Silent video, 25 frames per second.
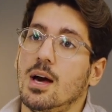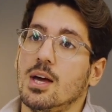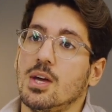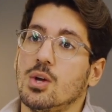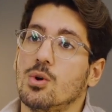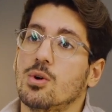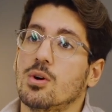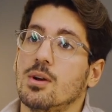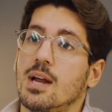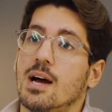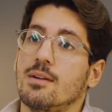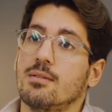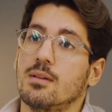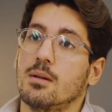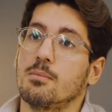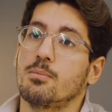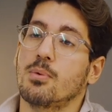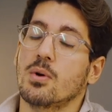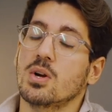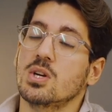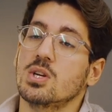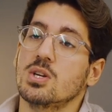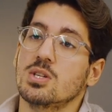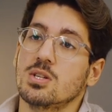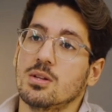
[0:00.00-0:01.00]
you're going to have to then
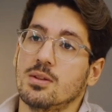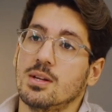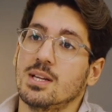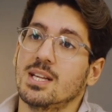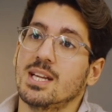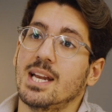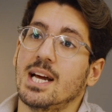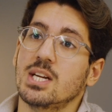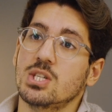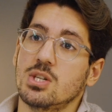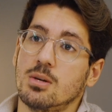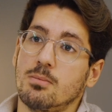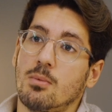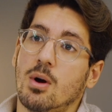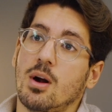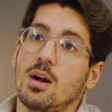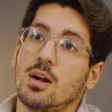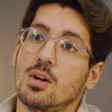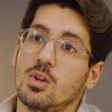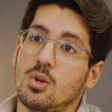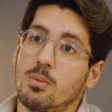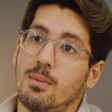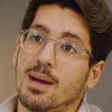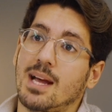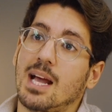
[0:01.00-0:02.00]
purchase on the international
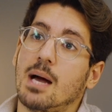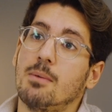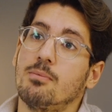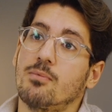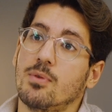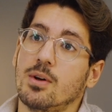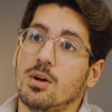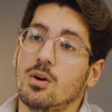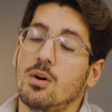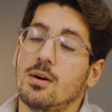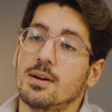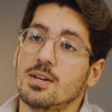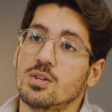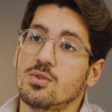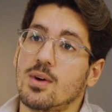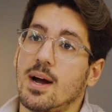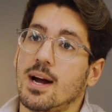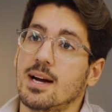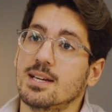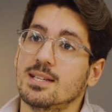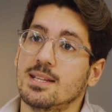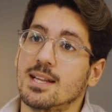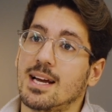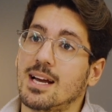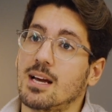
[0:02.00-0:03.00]
market to make up for your
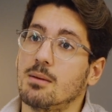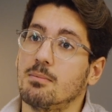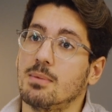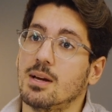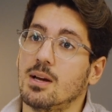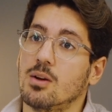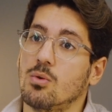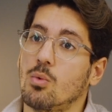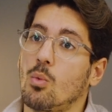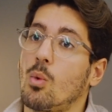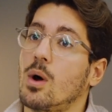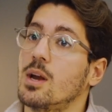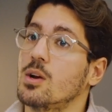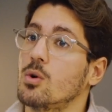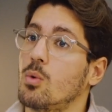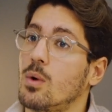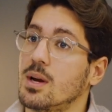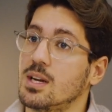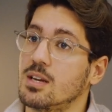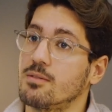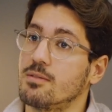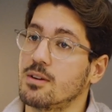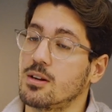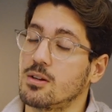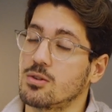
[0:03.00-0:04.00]
contracts, and that can be, 1,
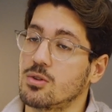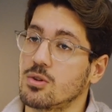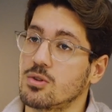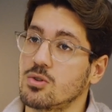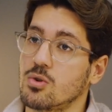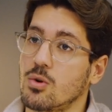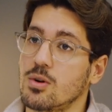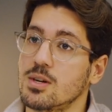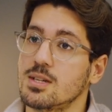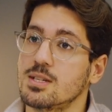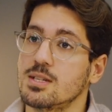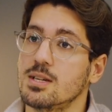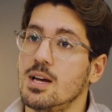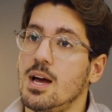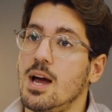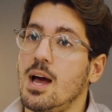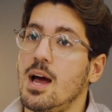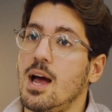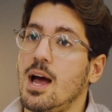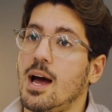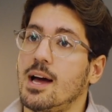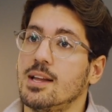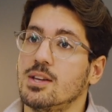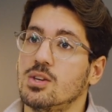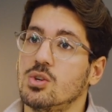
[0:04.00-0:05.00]
quite difficult to source,
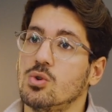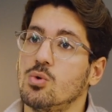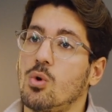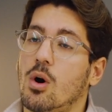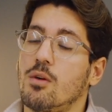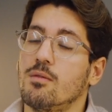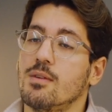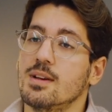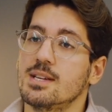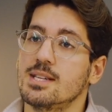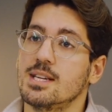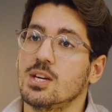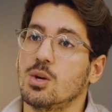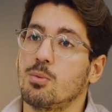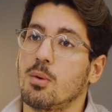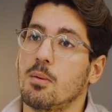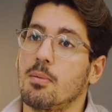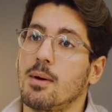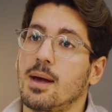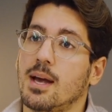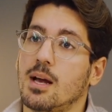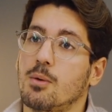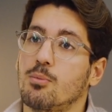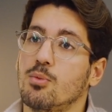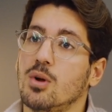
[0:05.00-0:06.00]
and 2, obviously you'll be
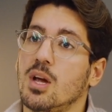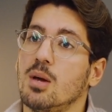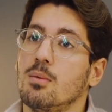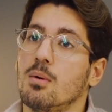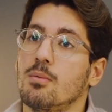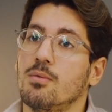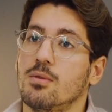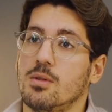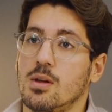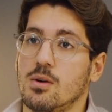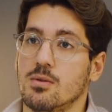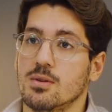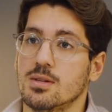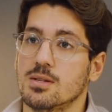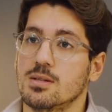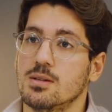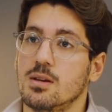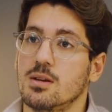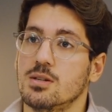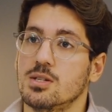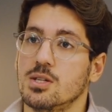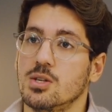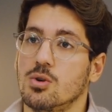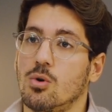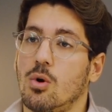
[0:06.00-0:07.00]
paying a premium for those.
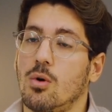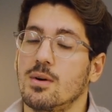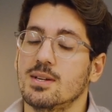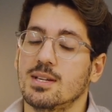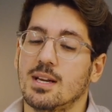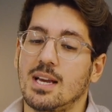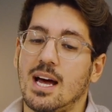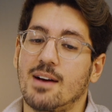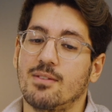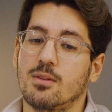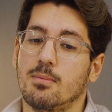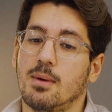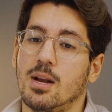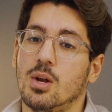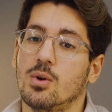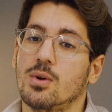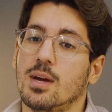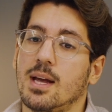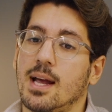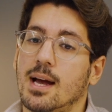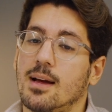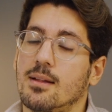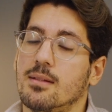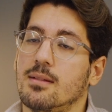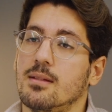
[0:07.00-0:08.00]
So you're always going to have to be
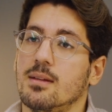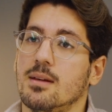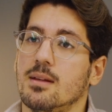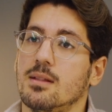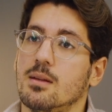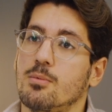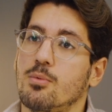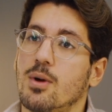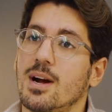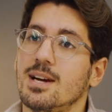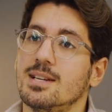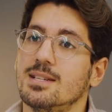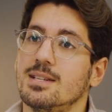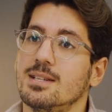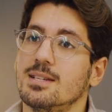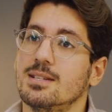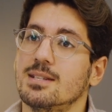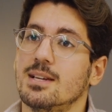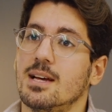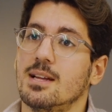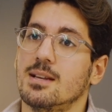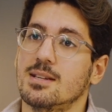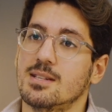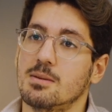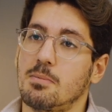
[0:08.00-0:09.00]
looking at the
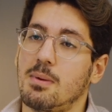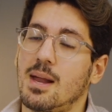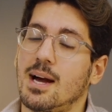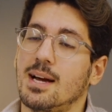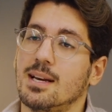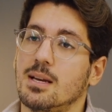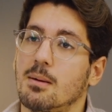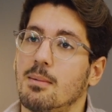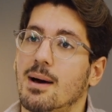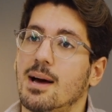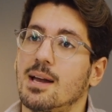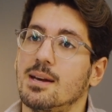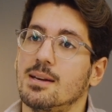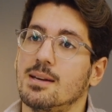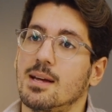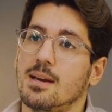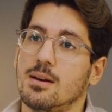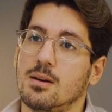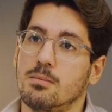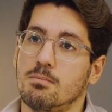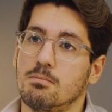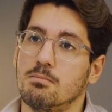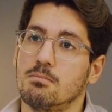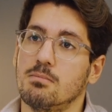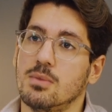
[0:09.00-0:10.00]
prices and supply and demand,
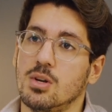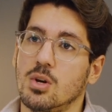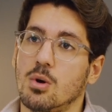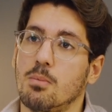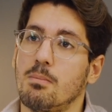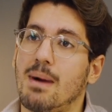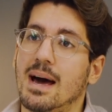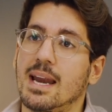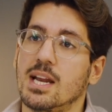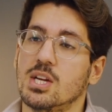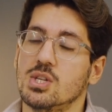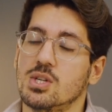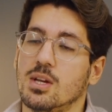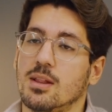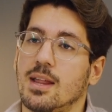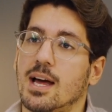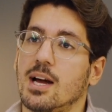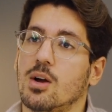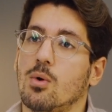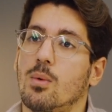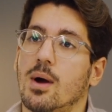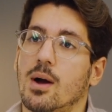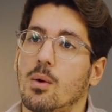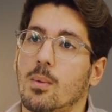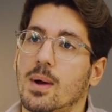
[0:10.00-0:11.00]
and managing
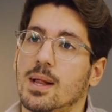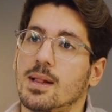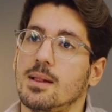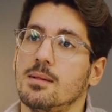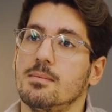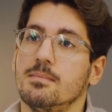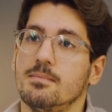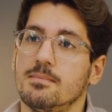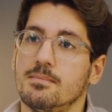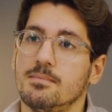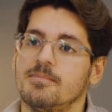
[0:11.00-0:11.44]
that quite well.